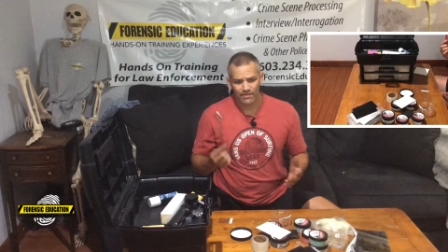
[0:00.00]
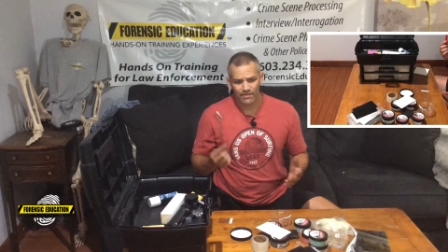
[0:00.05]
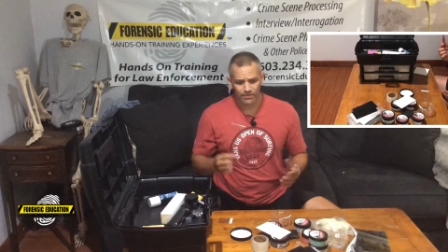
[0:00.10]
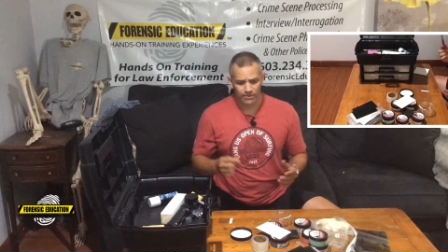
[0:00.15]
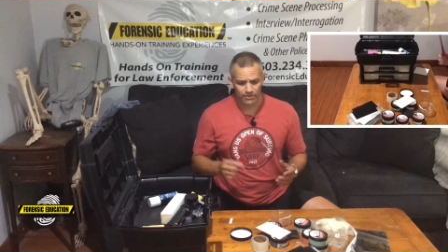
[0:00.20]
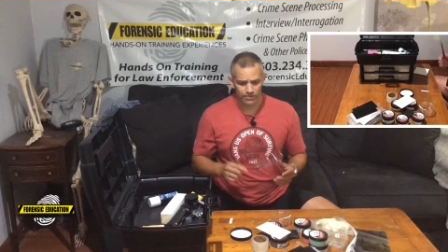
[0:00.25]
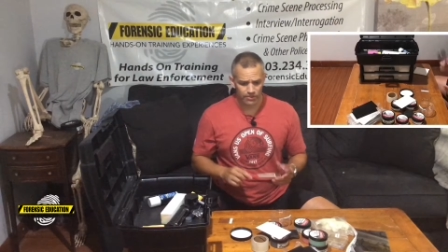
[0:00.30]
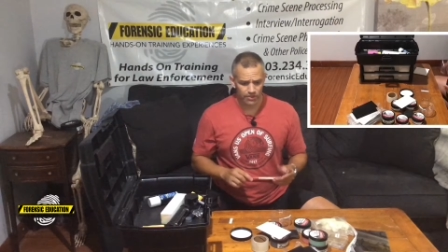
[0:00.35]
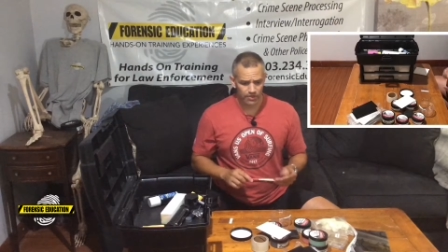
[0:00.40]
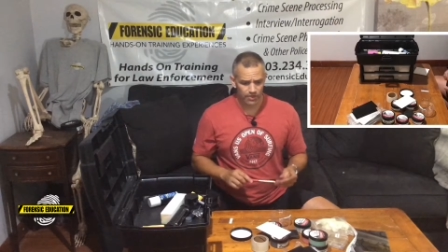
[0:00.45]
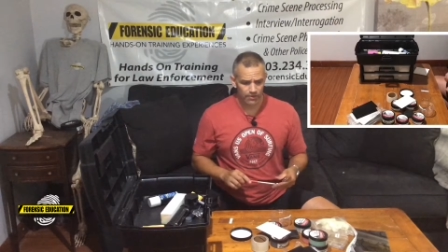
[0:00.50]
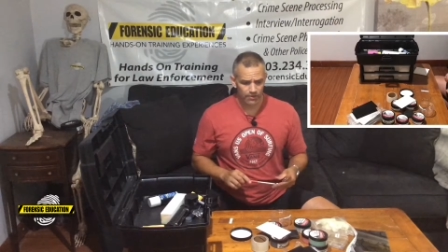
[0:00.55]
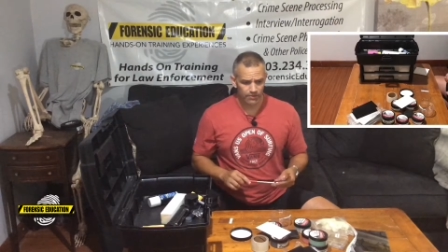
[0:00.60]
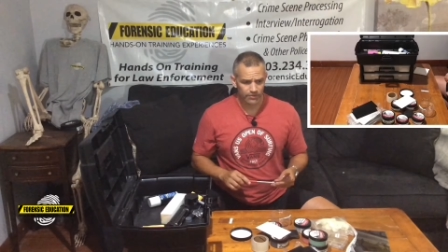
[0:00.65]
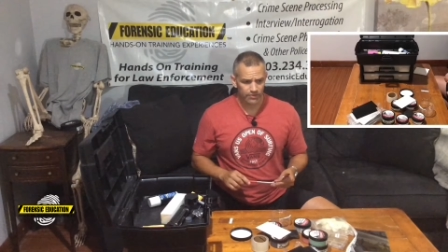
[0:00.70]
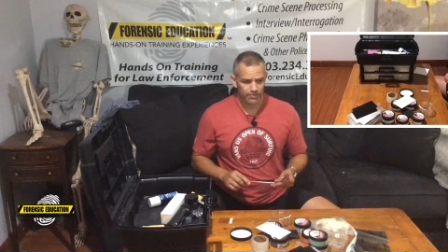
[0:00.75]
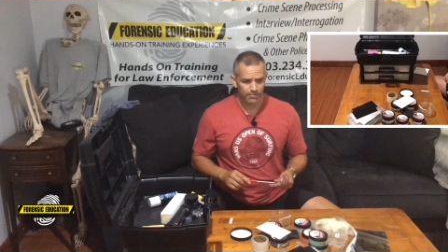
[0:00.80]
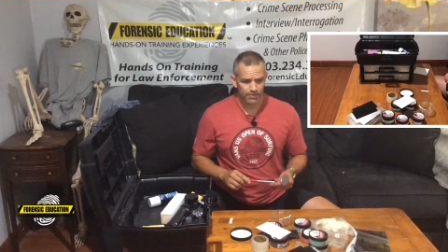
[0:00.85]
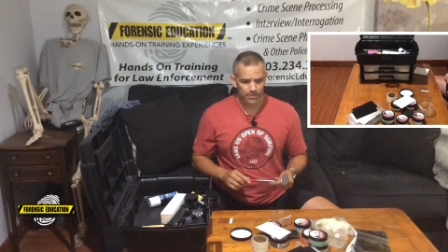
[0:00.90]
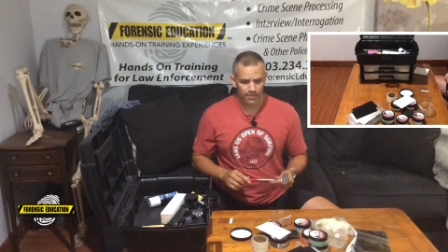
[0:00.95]
These are
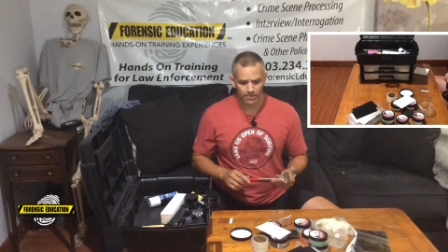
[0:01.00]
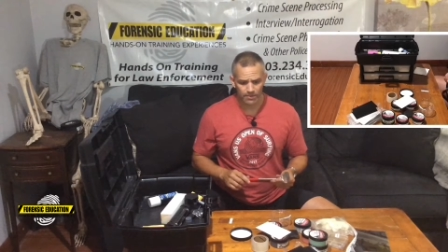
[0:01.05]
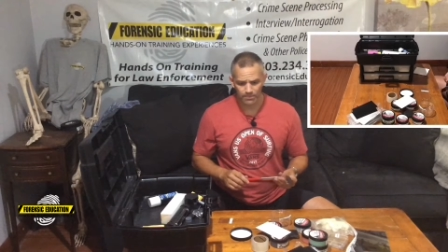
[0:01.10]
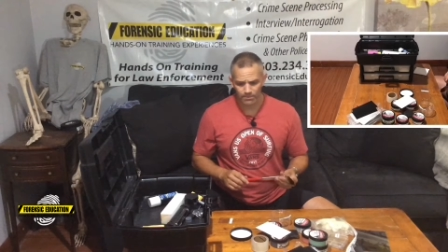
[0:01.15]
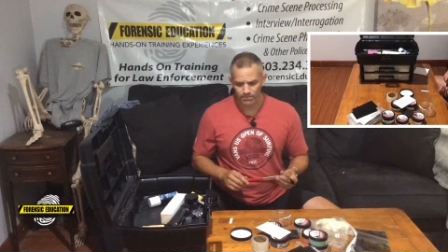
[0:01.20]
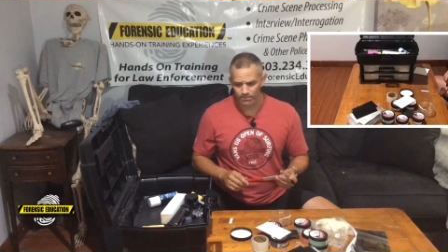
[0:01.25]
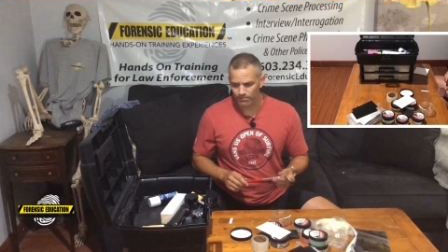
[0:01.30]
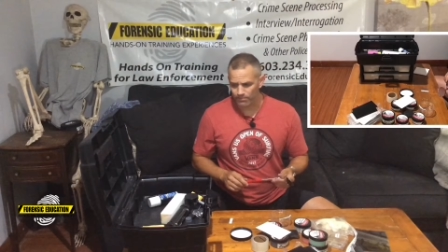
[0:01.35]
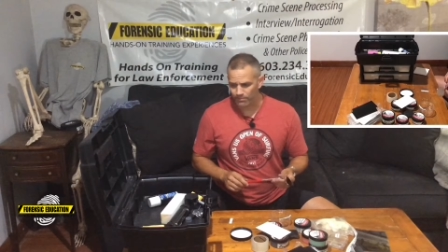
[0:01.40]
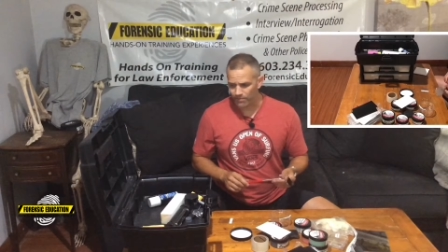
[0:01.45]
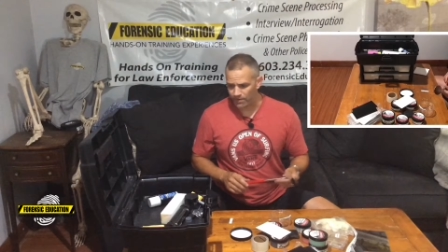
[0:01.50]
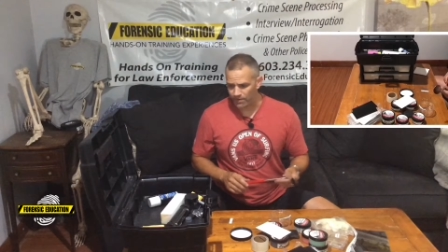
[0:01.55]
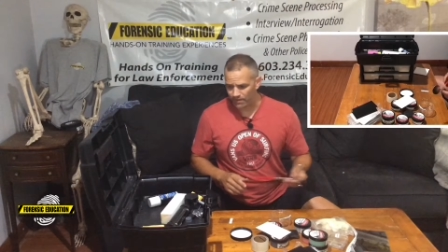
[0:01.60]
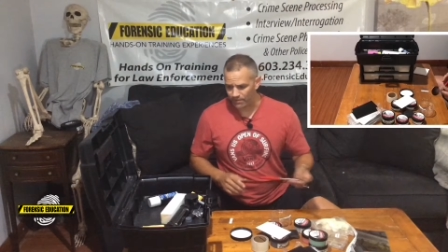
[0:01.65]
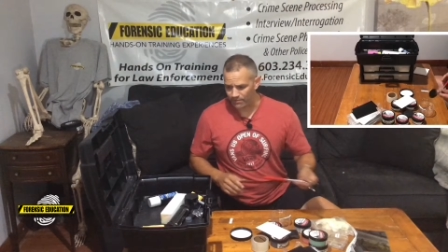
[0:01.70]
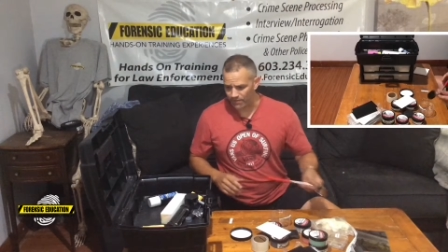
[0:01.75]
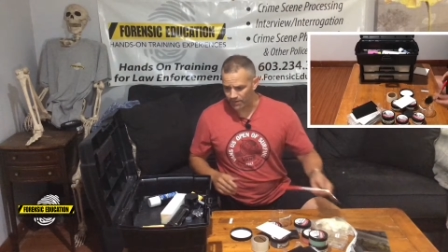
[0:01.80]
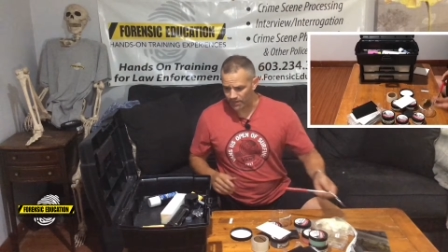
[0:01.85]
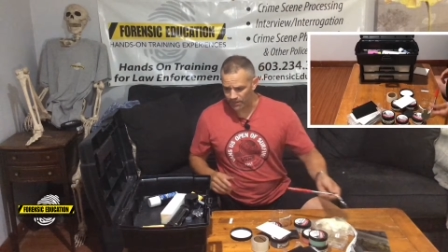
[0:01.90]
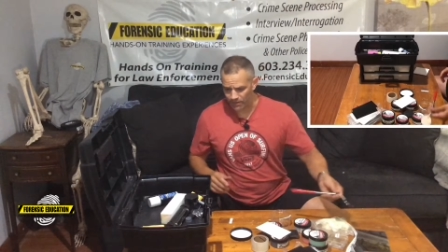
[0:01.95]
going to be
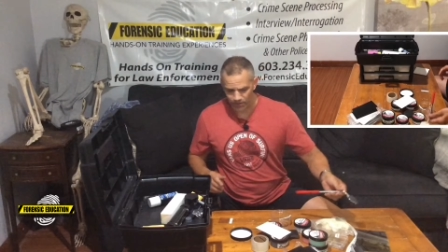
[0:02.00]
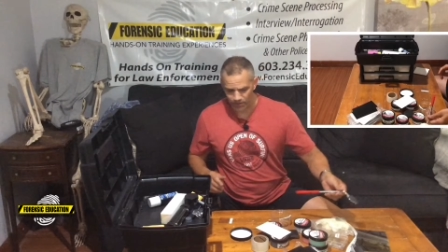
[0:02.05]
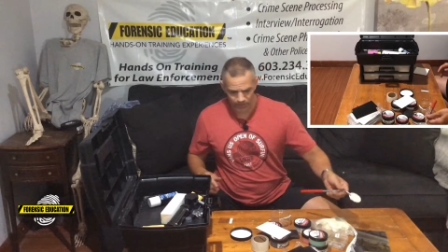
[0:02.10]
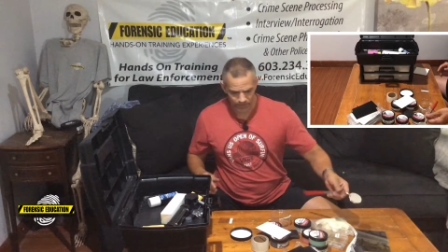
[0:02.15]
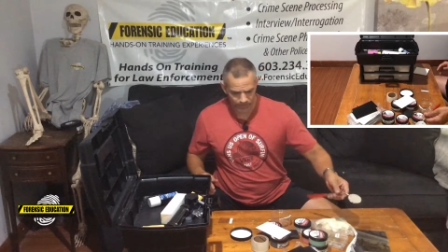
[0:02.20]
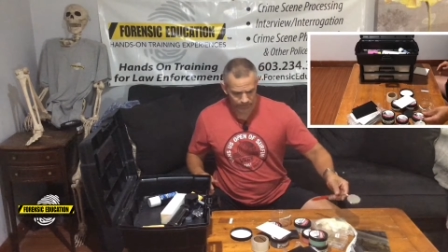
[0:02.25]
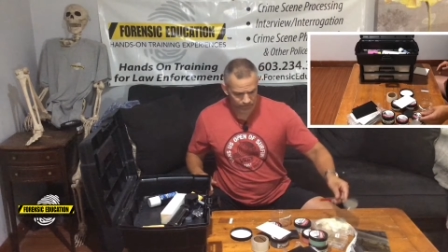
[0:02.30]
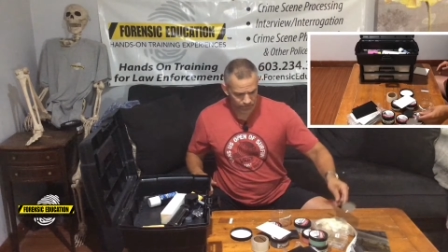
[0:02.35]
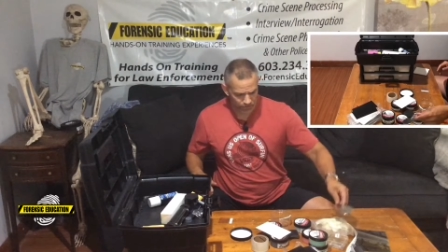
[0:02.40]
very, very good.